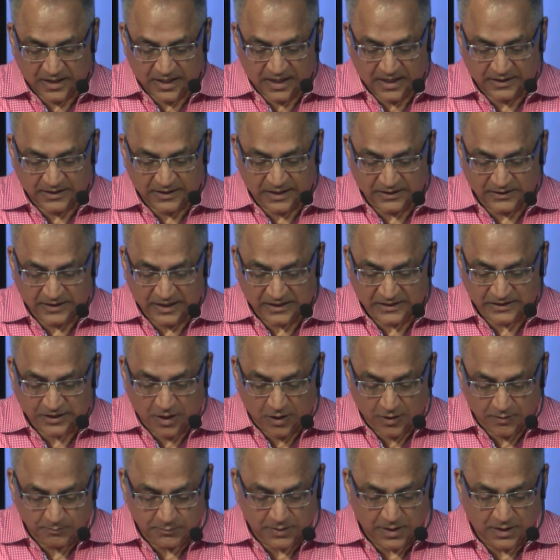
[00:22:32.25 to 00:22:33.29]
and, and that
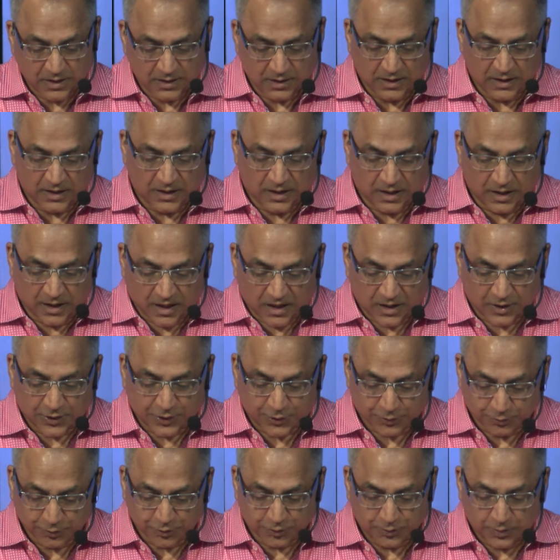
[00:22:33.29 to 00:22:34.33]
come uh,
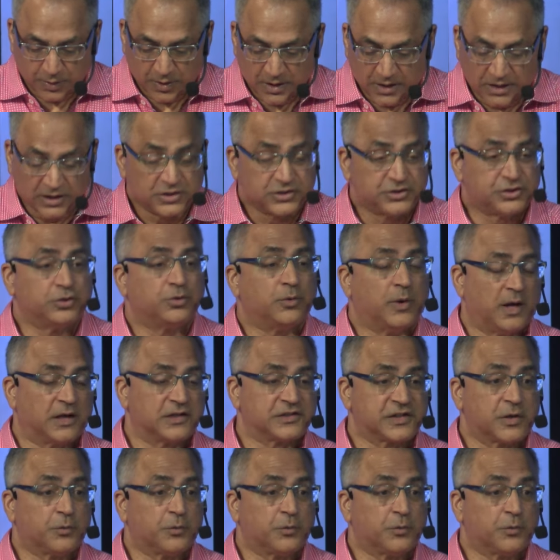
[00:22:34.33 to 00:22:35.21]
through to us.